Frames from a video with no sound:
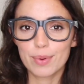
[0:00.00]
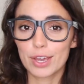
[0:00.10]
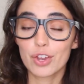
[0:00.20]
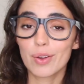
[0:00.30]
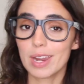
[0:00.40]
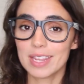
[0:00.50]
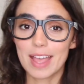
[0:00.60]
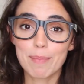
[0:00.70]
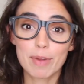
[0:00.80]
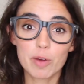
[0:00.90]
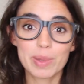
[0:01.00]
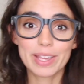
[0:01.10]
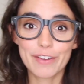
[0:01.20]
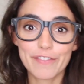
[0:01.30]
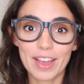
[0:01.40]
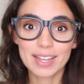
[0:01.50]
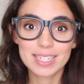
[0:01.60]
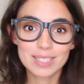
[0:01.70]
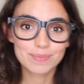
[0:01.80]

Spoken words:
it, creating that marbling effect.